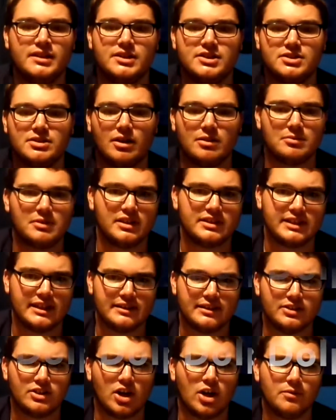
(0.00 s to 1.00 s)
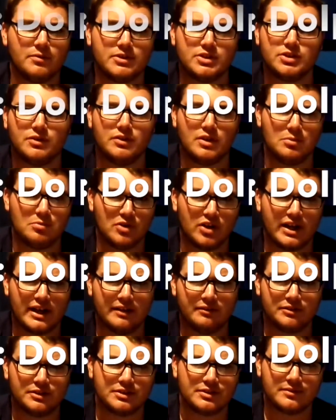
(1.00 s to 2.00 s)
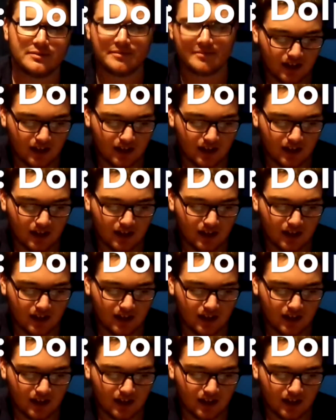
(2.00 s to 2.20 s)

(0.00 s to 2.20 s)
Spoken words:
So I'm going to take the Dolphins over the Browns.